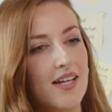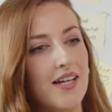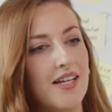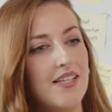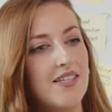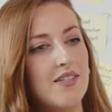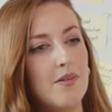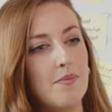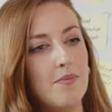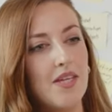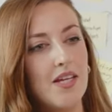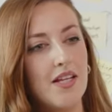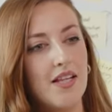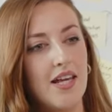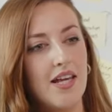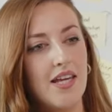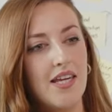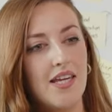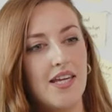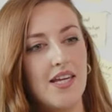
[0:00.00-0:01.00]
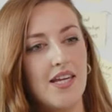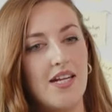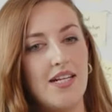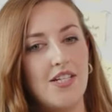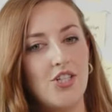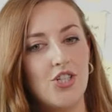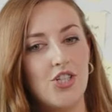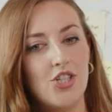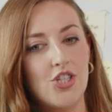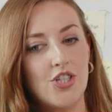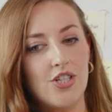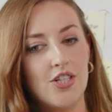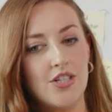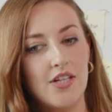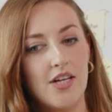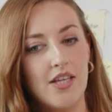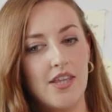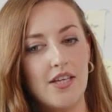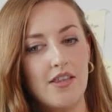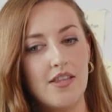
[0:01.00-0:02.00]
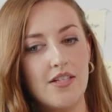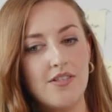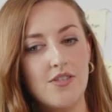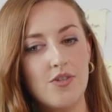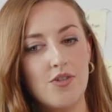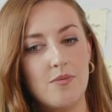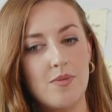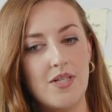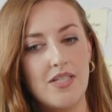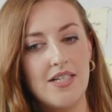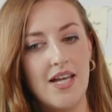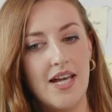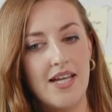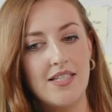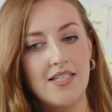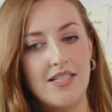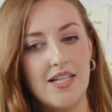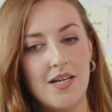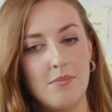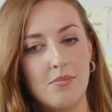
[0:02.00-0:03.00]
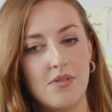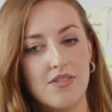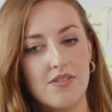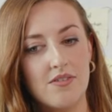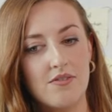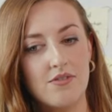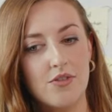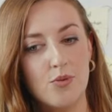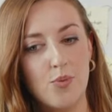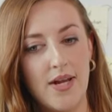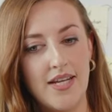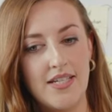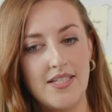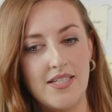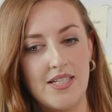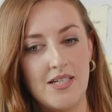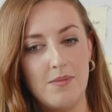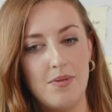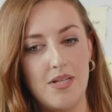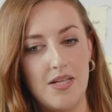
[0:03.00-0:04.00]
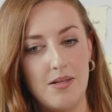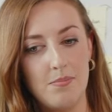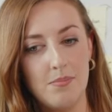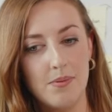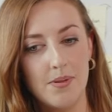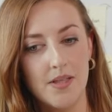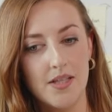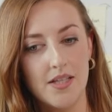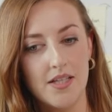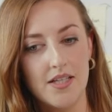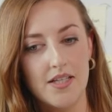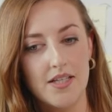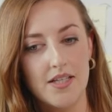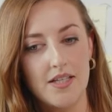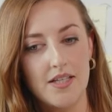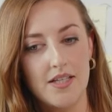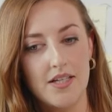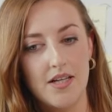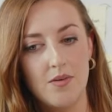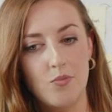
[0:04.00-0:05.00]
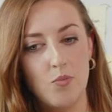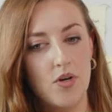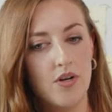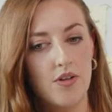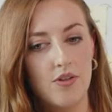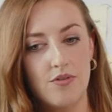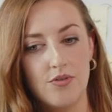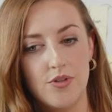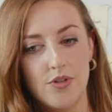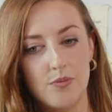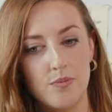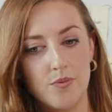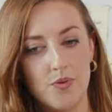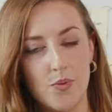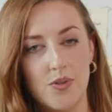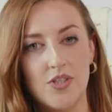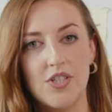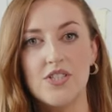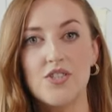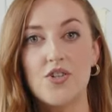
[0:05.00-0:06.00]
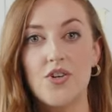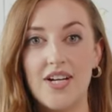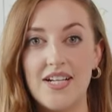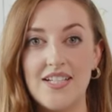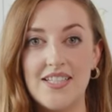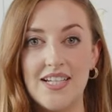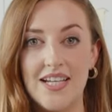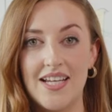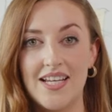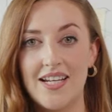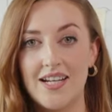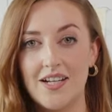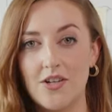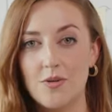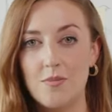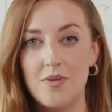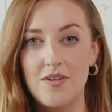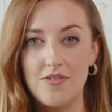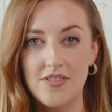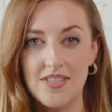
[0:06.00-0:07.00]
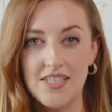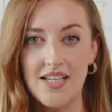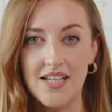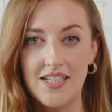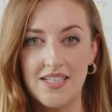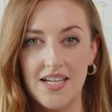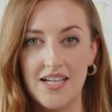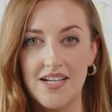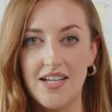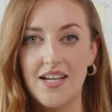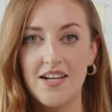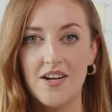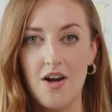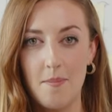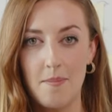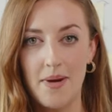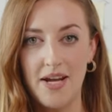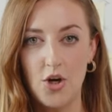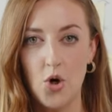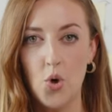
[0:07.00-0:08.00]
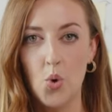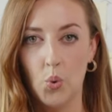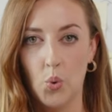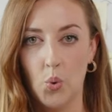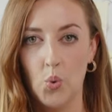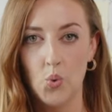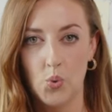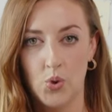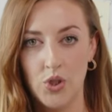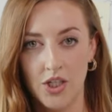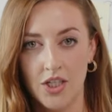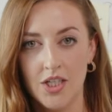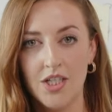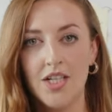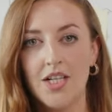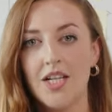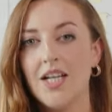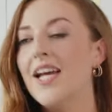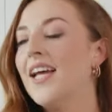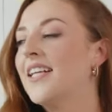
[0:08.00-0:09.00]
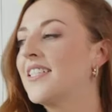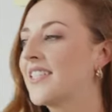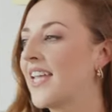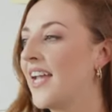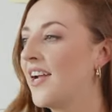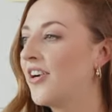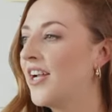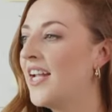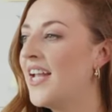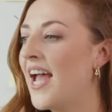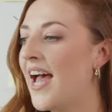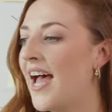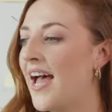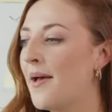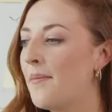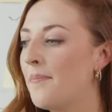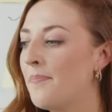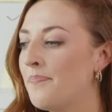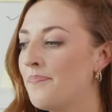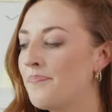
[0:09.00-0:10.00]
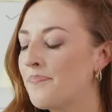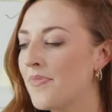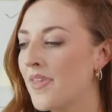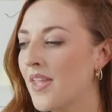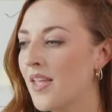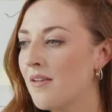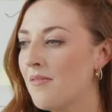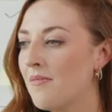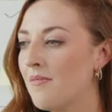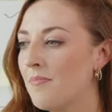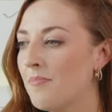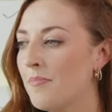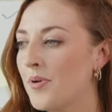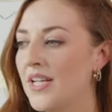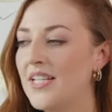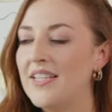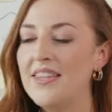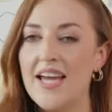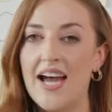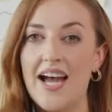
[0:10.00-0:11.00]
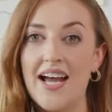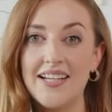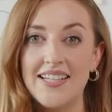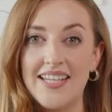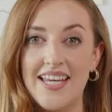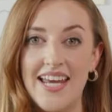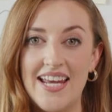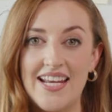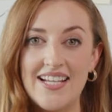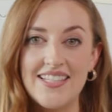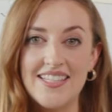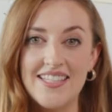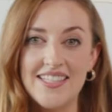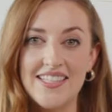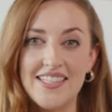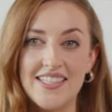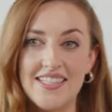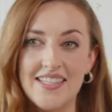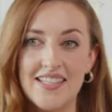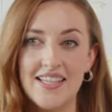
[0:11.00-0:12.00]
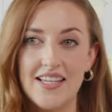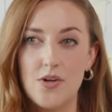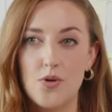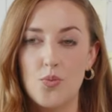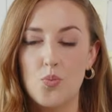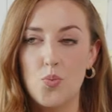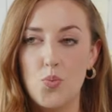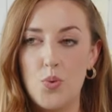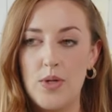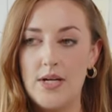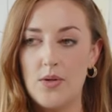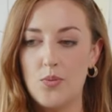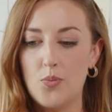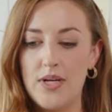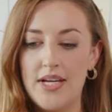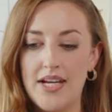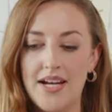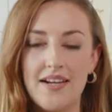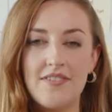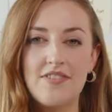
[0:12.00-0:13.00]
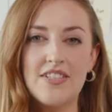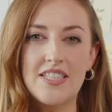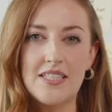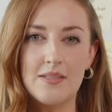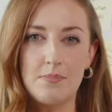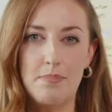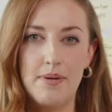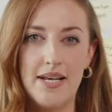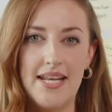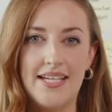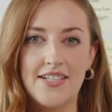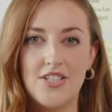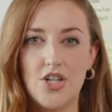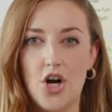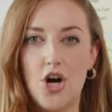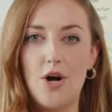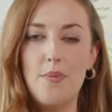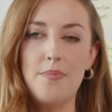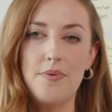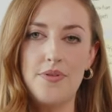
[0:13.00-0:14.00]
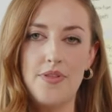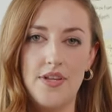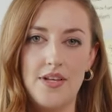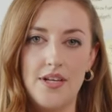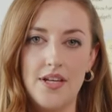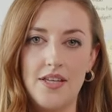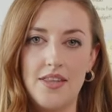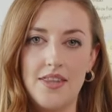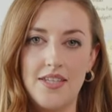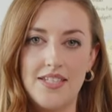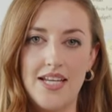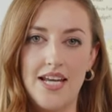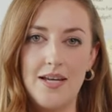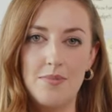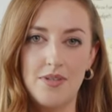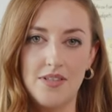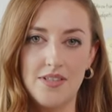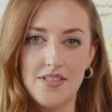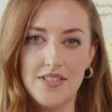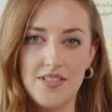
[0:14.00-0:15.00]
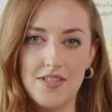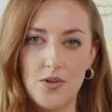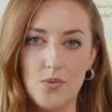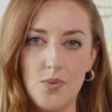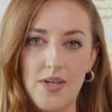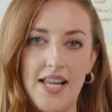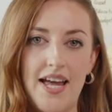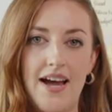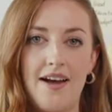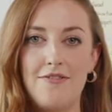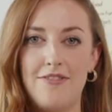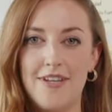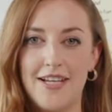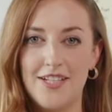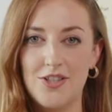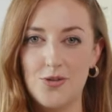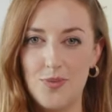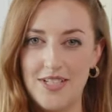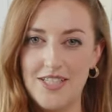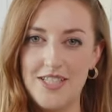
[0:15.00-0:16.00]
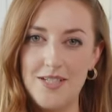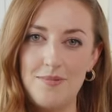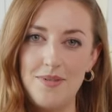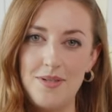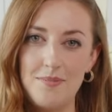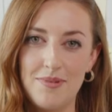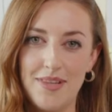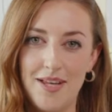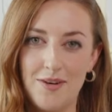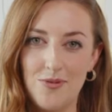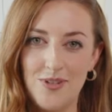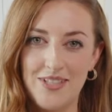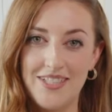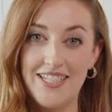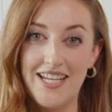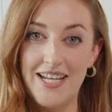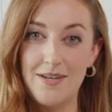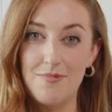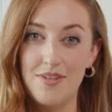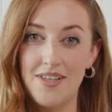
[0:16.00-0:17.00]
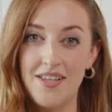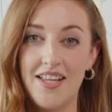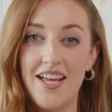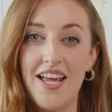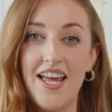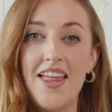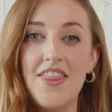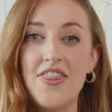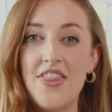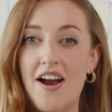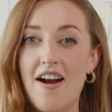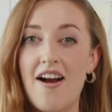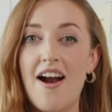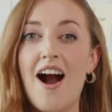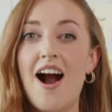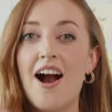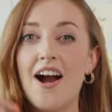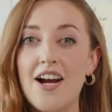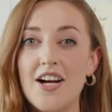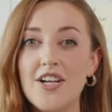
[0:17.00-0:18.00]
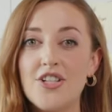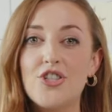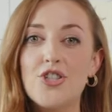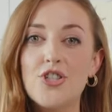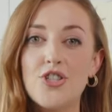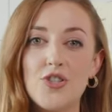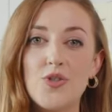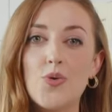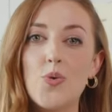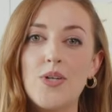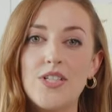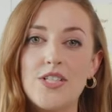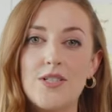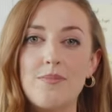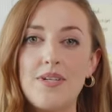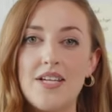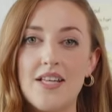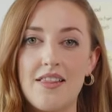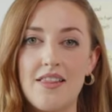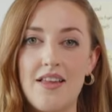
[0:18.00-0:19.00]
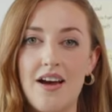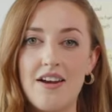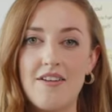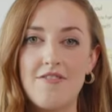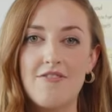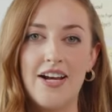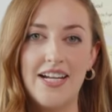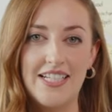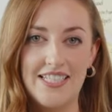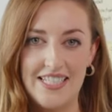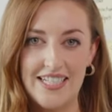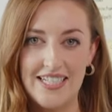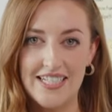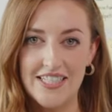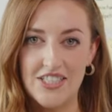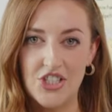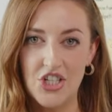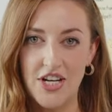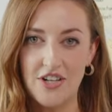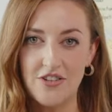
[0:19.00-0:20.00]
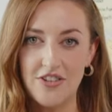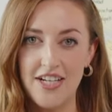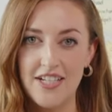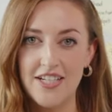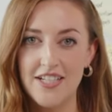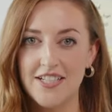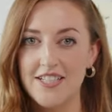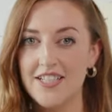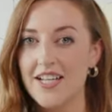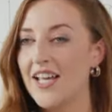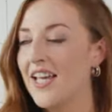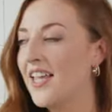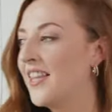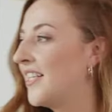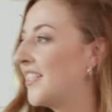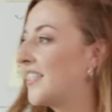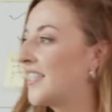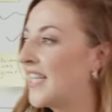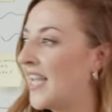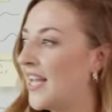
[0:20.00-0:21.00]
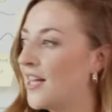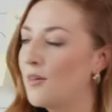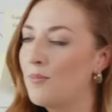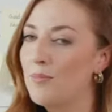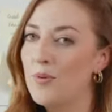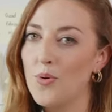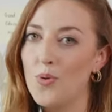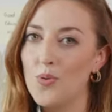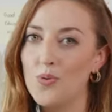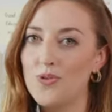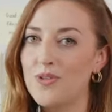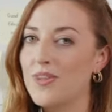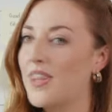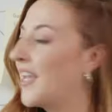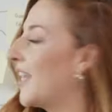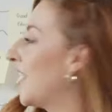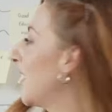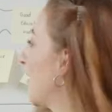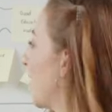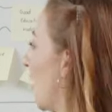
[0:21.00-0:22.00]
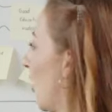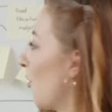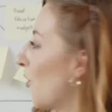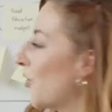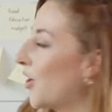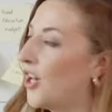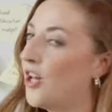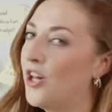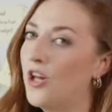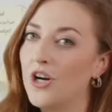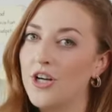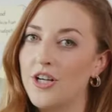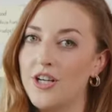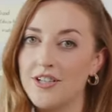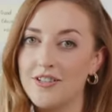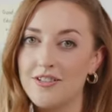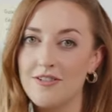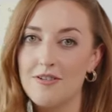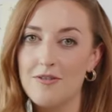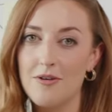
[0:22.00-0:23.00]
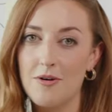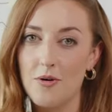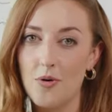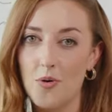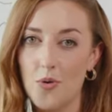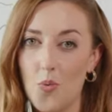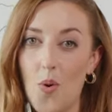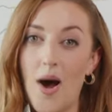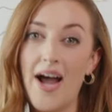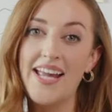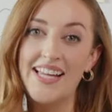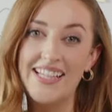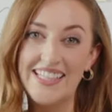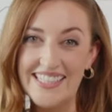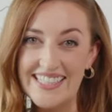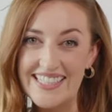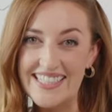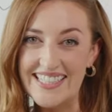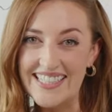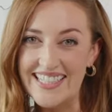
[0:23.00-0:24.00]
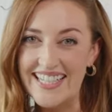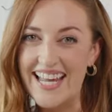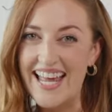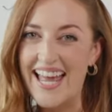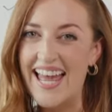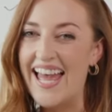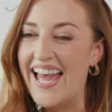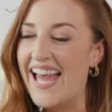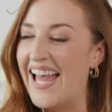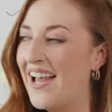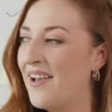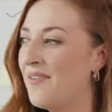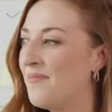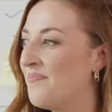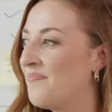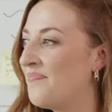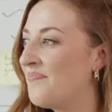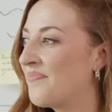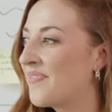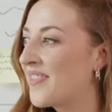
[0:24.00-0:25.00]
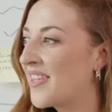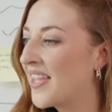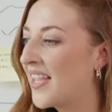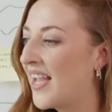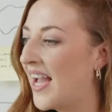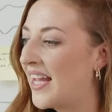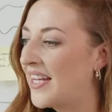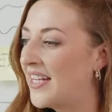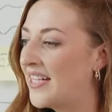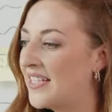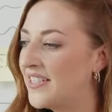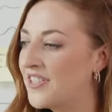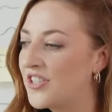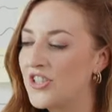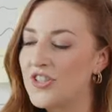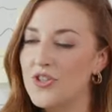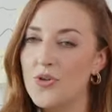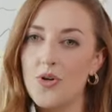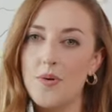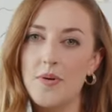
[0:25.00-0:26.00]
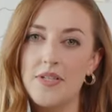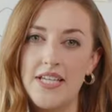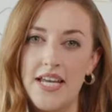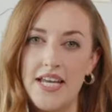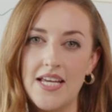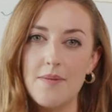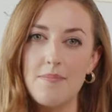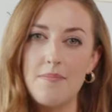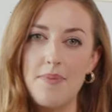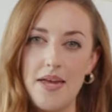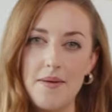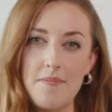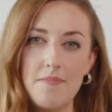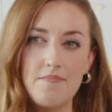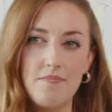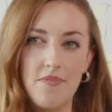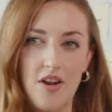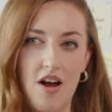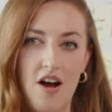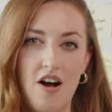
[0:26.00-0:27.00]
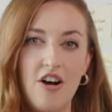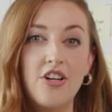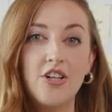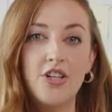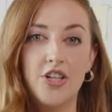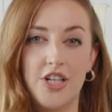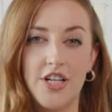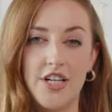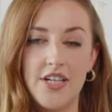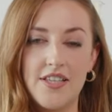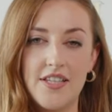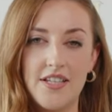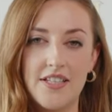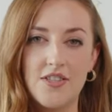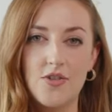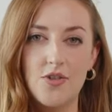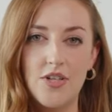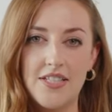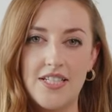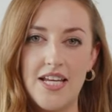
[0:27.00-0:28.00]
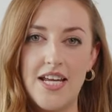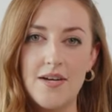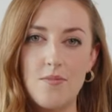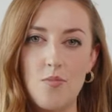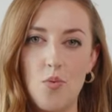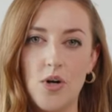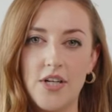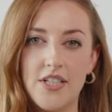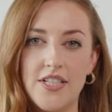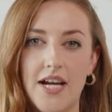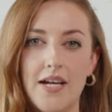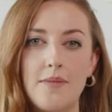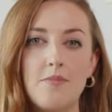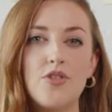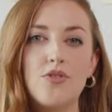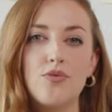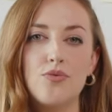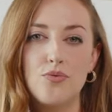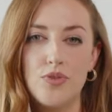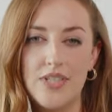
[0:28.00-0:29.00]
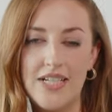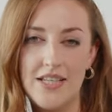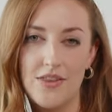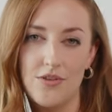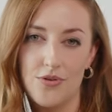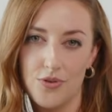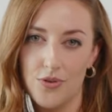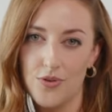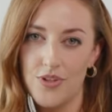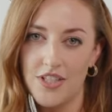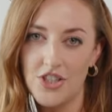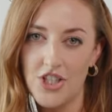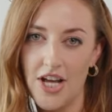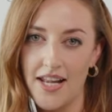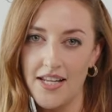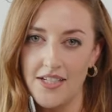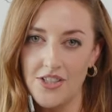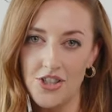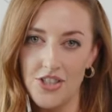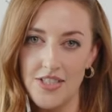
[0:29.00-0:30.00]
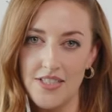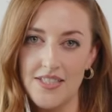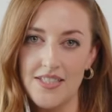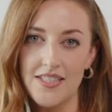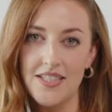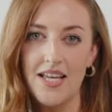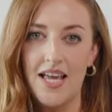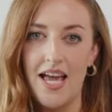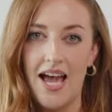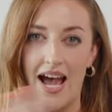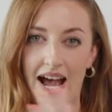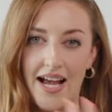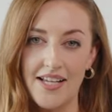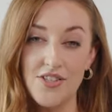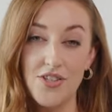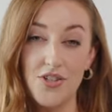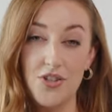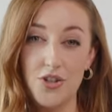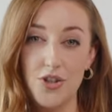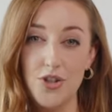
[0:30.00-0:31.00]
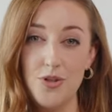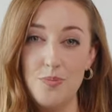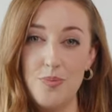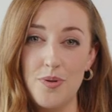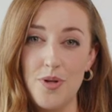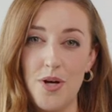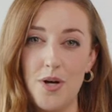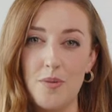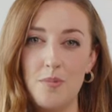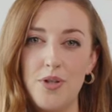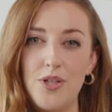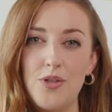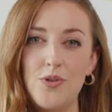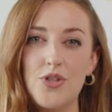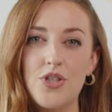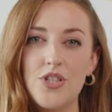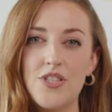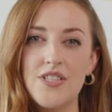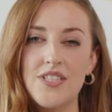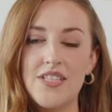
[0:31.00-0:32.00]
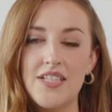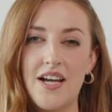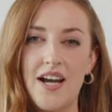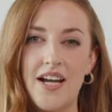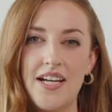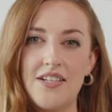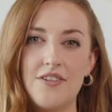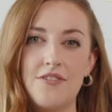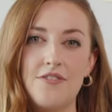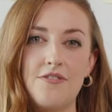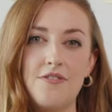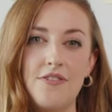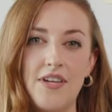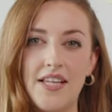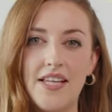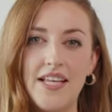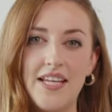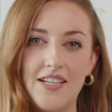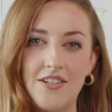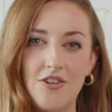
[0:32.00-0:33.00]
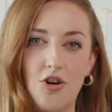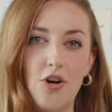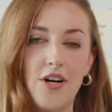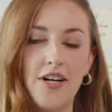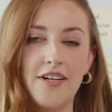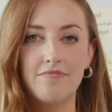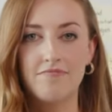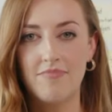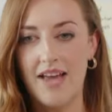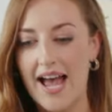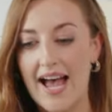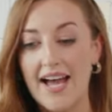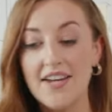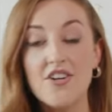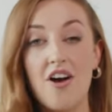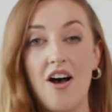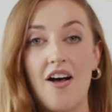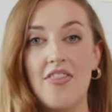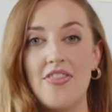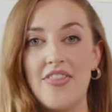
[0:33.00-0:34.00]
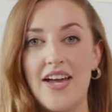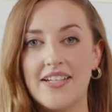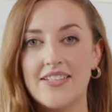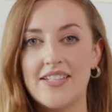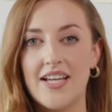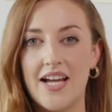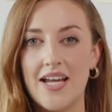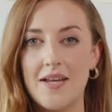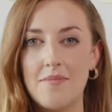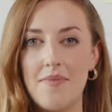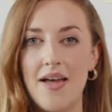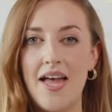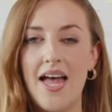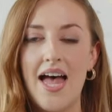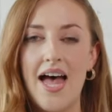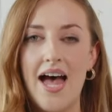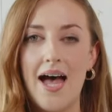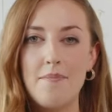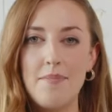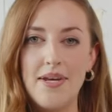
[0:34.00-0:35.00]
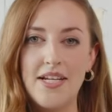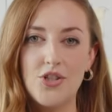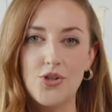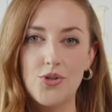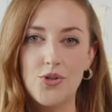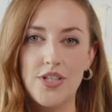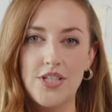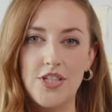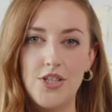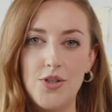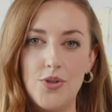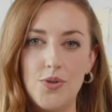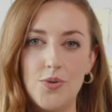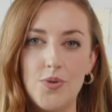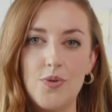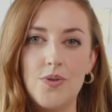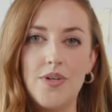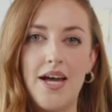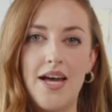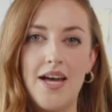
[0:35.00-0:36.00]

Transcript: It's something like each, I think there's going to be 10 tables of 20 people in one of the rooms, which is crazy, and I'm going to be facilitating it on my own. Scary. But in that case, we kind of split up the tables. So we'll have like 20 people at one table. There are just going to be a lot of ideas generated. The sailboat things are going to look wild. And it is just going to take a bit longer. It's going to take more time to read through the challenges as a group. But you just kind of fill in or add on that time and make sure you